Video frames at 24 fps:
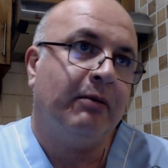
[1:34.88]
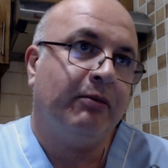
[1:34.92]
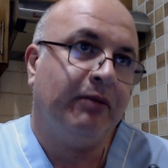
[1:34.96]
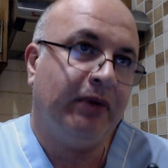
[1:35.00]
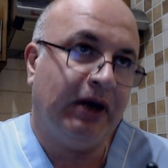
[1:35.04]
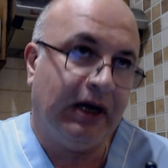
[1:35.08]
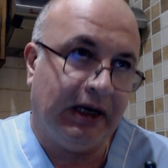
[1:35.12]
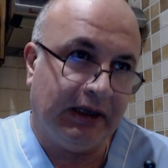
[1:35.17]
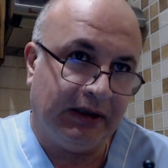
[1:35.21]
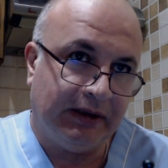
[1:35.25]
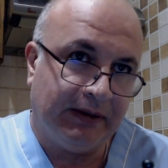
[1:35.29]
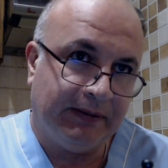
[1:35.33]

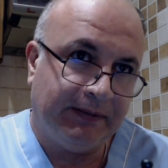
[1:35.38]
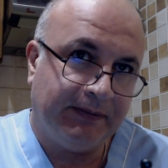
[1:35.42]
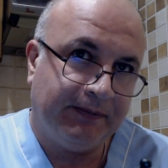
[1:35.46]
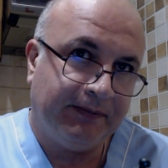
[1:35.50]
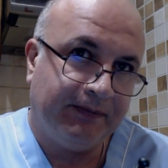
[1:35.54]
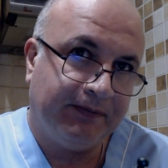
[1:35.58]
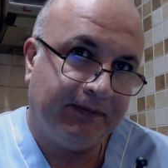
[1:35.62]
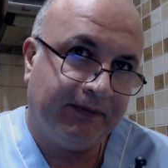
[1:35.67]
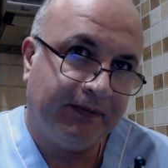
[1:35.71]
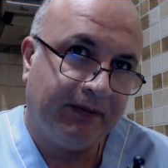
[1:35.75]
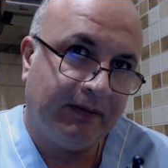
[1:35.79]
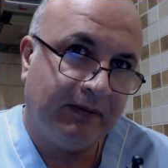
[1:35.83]
But,
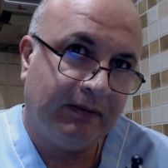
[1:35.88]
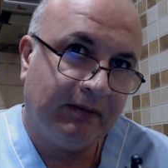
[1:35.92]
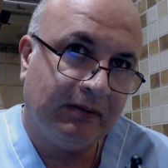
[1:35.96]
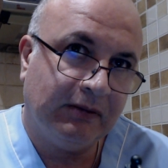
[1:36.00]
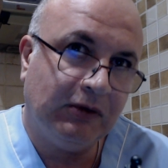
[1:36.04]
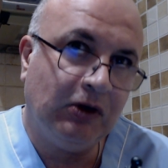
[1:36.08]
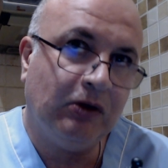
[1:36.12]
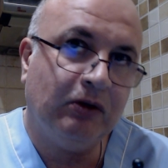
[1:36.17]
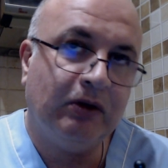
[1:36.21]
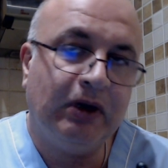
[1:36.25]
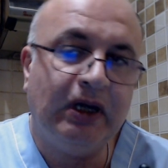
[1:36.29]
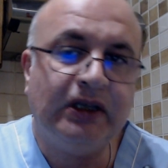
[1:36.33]

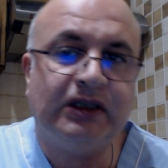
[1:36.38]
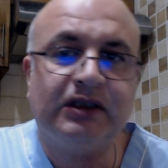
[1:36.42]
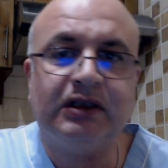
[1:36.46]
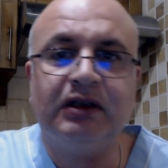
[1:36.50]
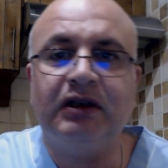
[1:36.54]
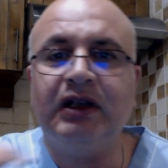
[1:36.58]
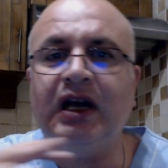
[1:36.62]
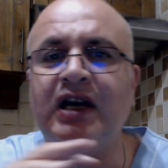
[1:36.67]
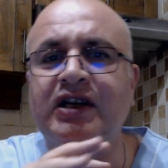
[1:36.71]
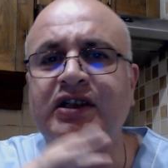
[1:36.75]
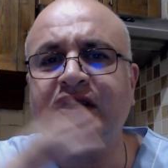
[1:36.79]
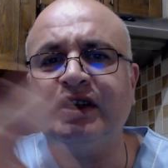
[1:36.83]
no, it's
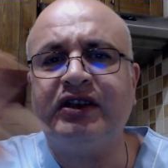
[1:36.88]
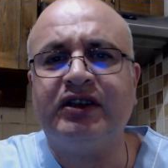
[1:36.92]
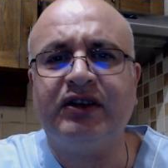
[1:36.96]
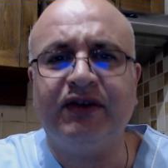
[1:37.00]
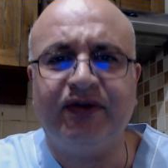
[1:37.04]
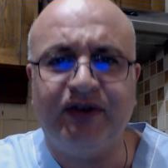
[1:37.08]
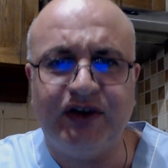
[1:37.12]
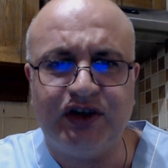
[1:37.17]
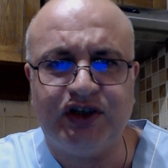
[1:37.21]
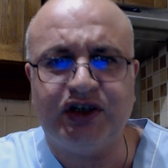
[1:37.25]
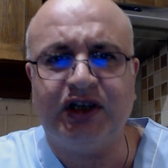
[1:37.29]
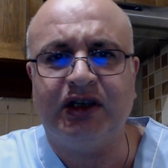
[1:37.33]
largely
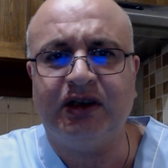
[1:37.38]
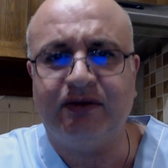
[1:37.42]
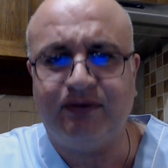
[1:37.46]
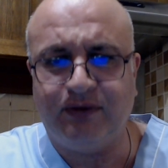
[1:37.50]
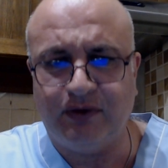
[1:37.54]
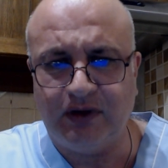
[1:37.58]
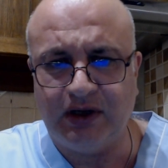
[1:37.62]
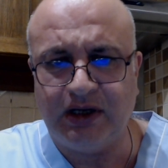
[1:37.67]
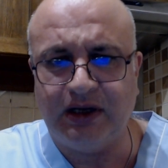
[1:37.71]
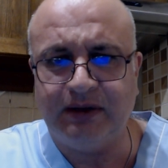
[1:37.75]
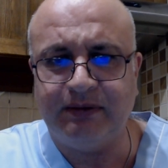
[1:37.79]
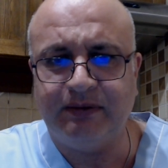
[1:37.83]
sufficient
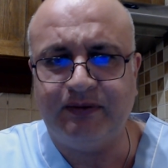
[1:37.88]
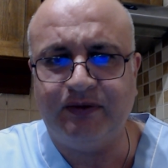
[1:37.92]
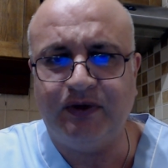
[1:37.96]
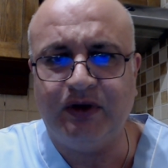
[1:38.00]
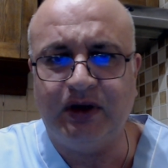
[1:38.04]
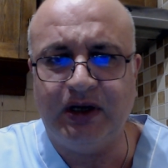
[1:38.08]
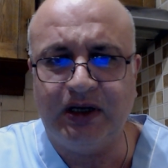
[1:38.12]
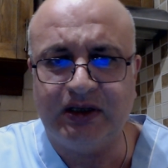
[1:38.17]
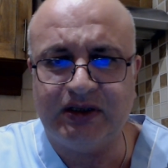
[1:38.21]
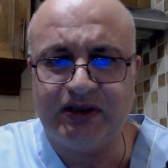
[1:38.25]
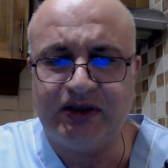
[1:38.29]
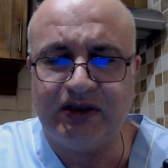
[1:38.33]
for,
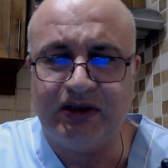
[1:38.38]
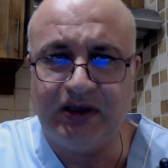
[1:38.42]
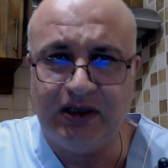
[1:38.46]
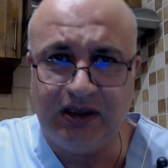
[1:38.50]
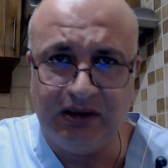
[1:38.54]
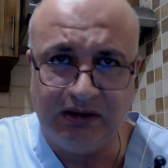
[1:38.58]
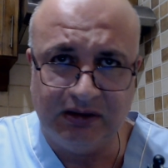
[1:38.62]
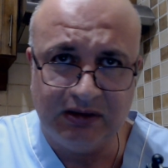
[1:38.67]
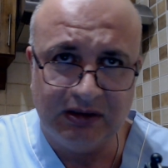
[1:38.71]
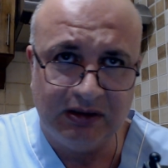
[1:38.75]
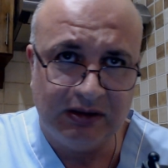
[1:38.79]
for answer. Huh?